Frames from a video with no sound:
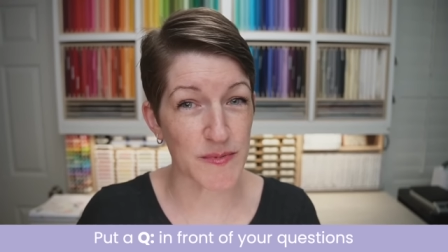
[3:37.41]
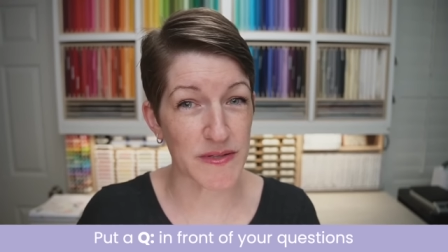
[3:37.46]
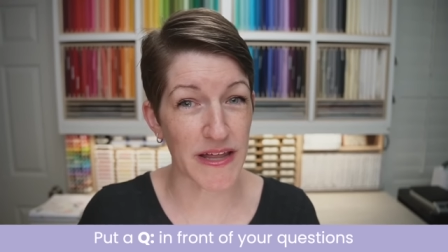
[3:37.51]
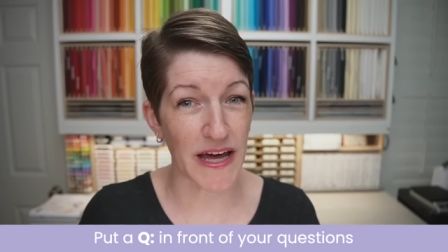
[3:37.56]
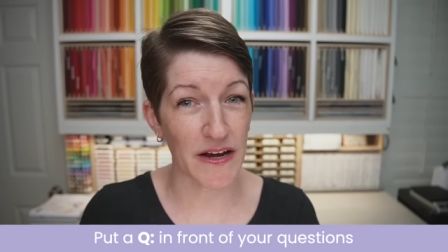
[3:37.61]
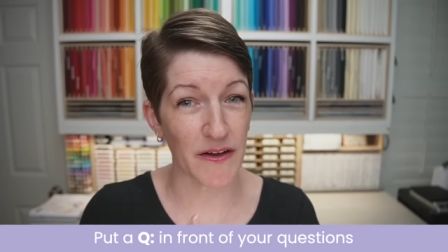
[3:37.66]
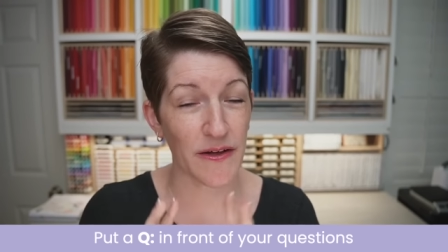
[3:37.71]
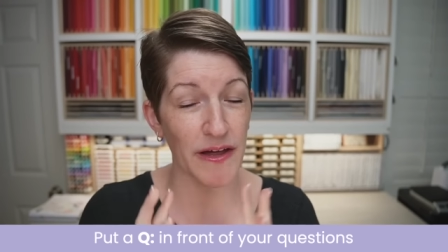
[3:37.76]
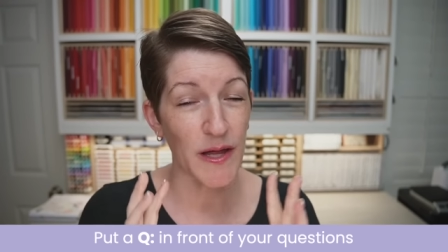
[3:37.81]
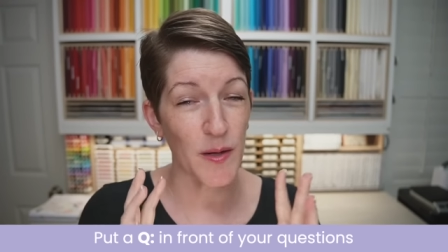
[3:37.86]
but
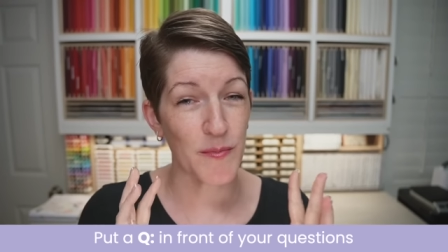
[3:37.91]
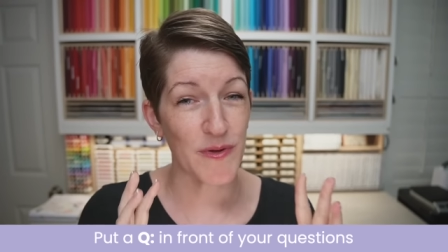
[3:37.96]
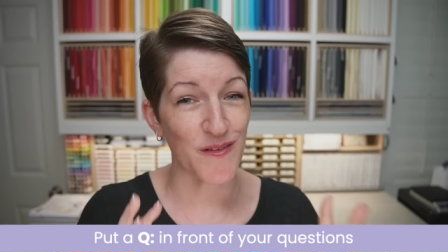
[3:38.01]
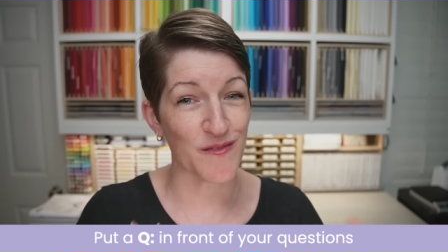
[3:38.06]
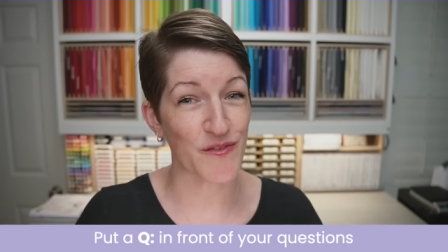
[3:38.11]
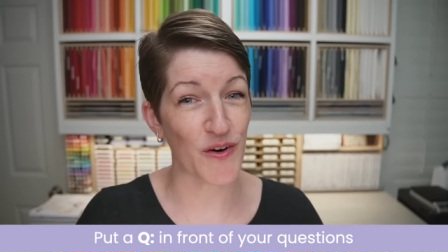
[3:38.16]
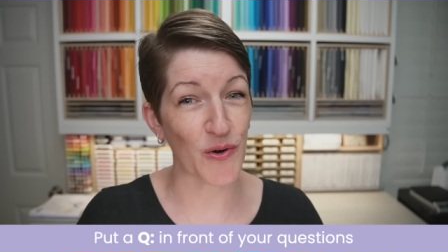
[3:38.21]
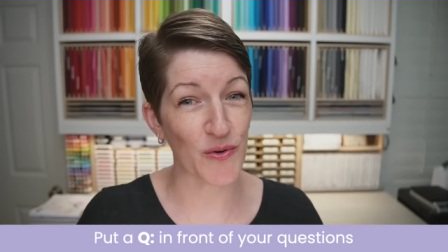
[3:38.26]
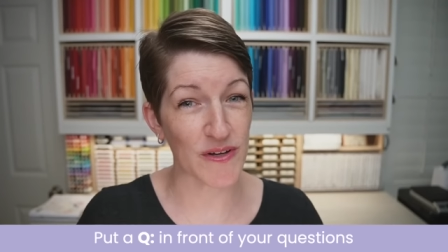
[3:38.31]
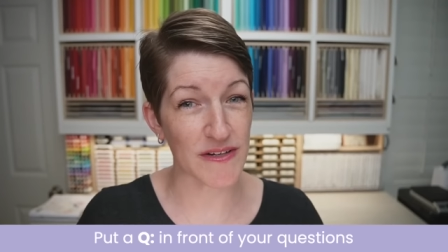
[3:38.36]
that'll help me
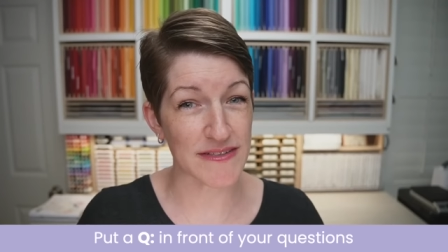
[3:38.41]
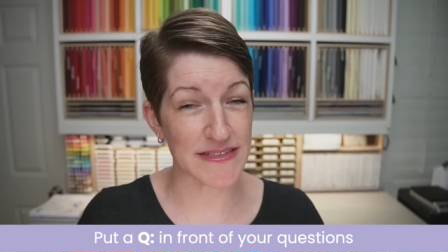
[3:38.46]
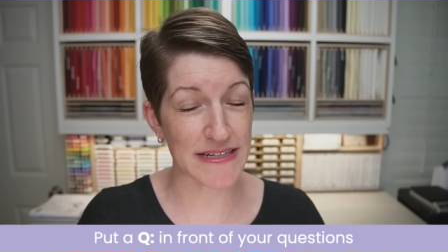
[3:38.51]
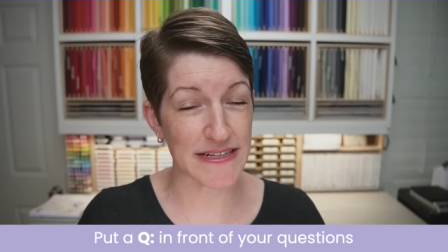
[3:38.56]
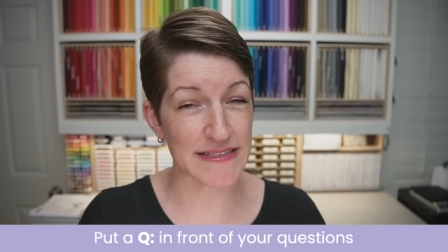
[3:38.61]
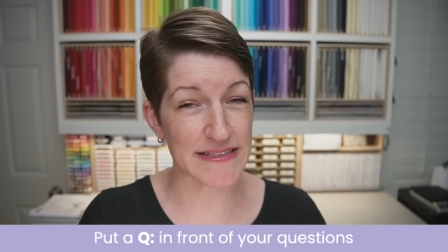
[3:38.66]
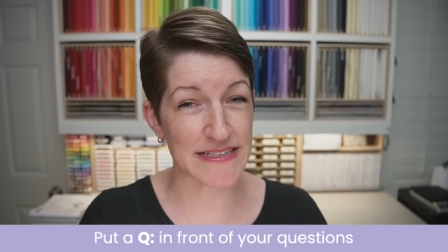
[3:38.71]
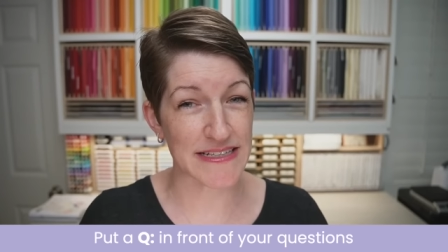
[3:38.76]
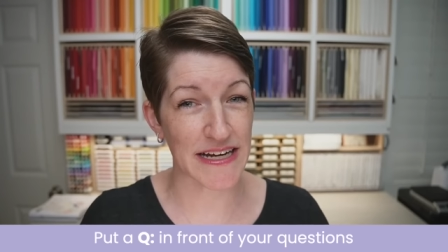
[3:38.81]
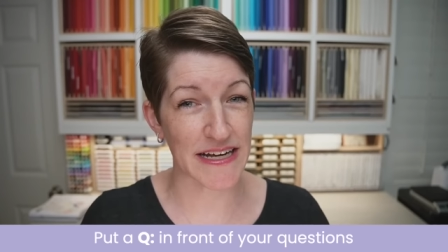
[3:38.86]
focus
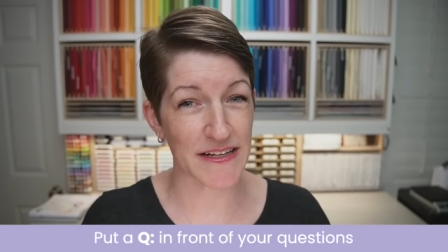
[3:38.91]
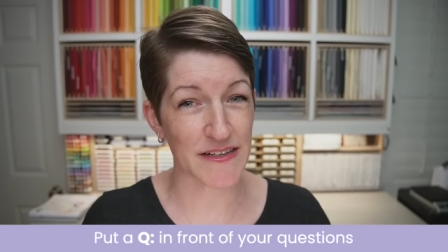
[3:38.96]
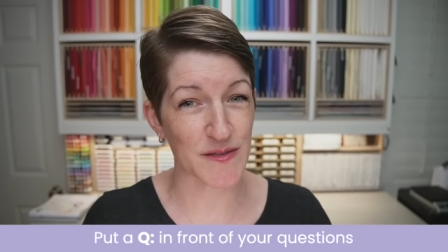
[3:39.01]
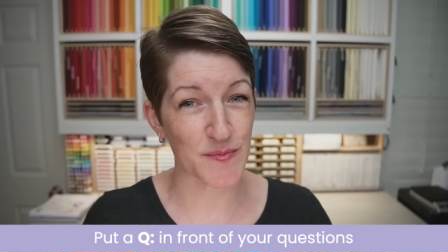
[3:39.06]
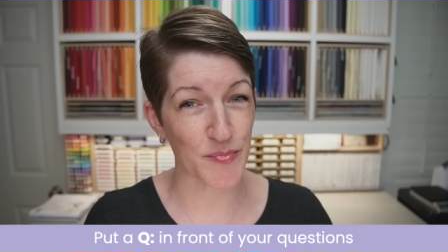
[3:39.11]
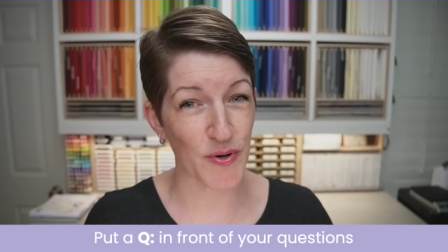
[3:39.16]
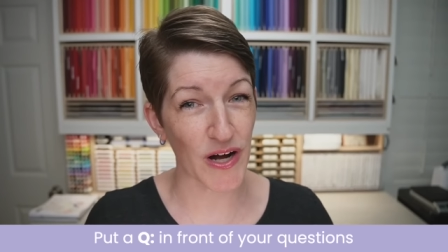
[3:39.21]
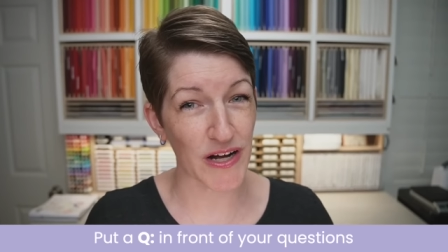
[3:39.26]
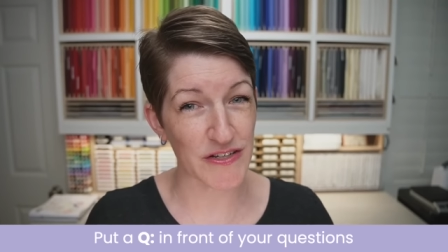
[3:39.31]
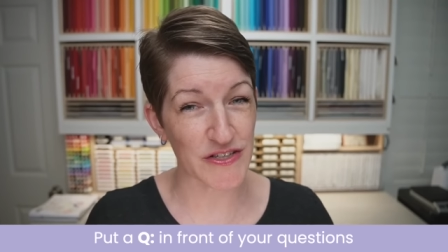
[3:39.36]
on tonight's
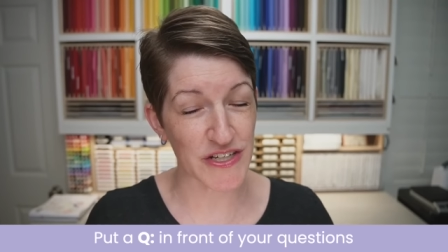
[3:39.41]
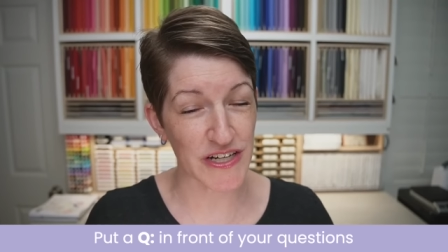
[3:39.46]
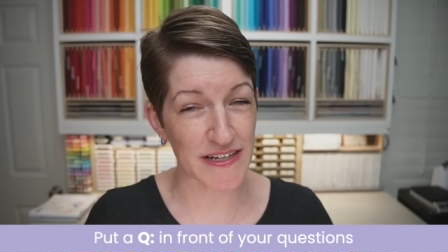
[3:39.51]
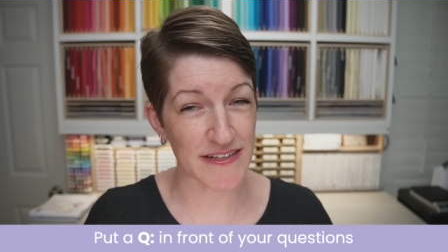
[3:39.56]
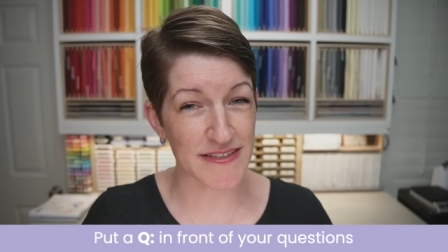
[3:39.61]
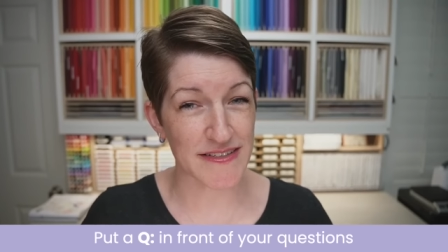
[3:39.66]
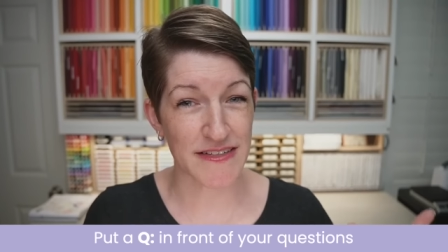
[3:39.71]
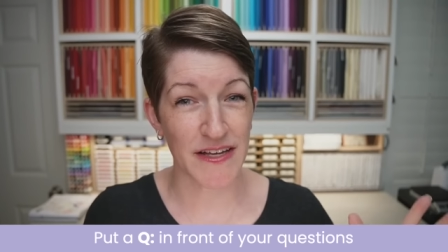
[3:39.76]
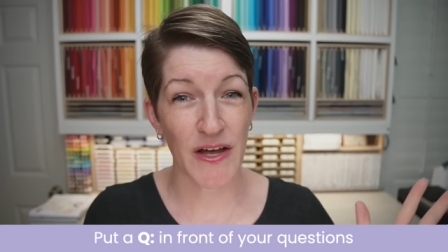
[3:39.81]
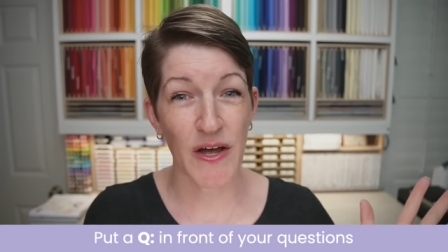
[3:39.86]

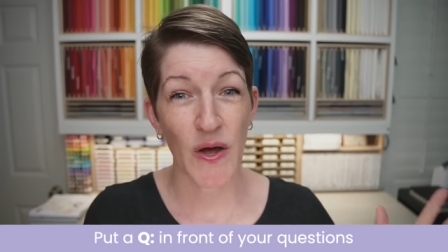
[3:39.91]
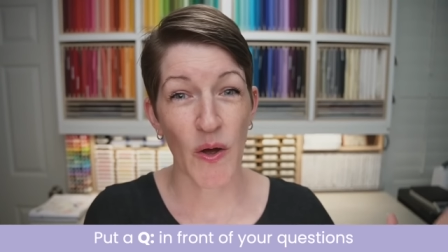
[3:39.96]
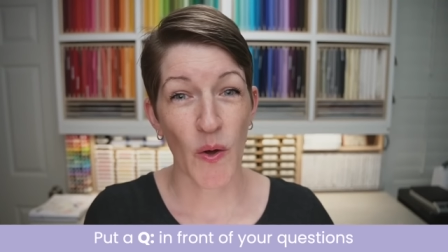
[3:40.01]
projects.